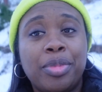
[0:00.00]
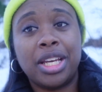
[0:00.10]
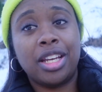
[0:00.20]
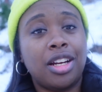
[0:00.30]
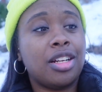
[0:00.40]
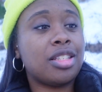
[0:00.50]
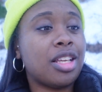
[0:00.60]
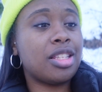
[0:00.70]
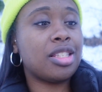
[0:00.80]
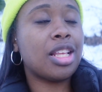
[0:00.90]
been here
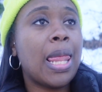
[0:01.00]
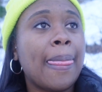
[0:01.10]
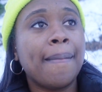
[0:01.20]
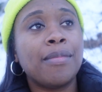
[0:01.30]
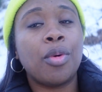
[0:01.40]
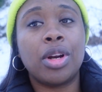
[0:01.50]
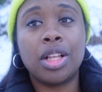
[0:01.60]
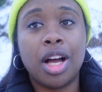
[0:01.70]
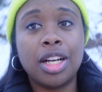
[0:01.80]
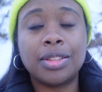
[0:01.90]
since one
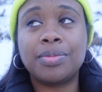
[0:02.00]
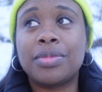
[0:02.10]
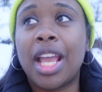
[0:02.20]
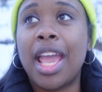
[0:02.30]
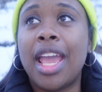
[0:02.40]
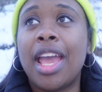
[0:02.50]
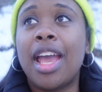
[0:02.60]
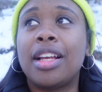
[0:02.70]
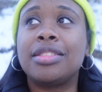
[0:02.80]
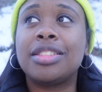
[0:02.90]
o'clock,
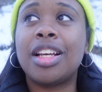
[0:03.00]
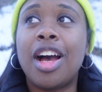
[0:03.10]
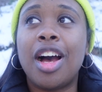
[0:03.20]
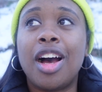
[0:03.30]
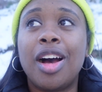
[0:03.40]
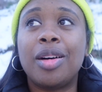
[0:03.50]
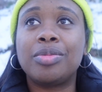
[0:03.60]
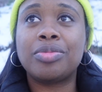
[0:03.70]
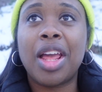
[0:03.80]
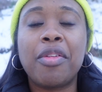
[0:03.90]
and
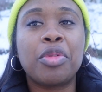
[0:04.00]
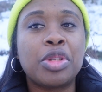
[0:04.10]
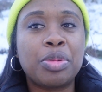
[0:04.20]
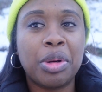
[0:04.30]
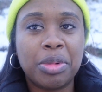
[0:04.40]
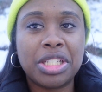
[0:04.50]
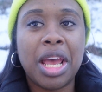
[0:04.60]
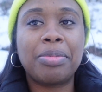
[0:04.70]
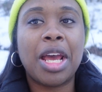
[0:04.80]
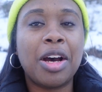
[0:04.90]
um, everyone's pretty much
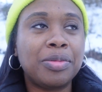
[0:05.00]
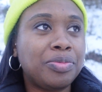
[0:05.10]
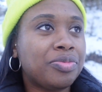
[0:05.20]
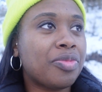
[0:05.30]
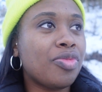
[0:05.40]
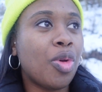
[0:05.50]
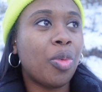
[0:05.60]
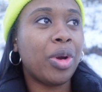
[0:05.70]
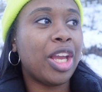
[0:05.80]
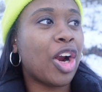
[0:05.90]
tapped out.
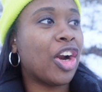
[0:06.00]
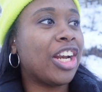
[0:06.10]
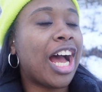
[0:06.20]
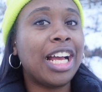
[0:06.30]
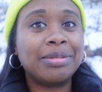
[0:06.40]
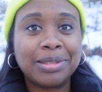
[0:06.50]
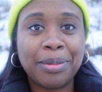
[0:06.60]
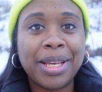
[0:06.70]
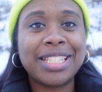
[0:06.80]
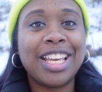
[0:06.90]
We are not
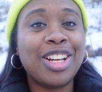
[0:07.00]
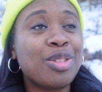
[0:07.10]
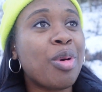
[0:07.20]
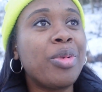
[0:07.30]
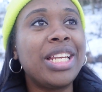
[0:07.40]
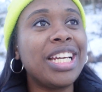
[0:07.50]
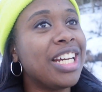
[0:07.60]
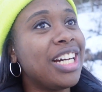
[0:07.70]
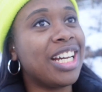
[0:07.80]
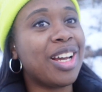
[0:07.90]
the best skiers, but we did
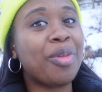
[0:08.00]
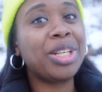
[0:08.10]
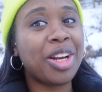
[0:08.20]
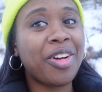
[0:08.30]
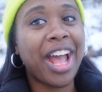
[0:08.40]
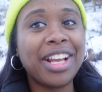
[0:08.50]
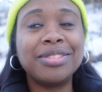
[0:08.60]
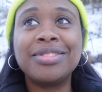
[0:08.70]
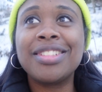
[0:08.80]
good. We did okay.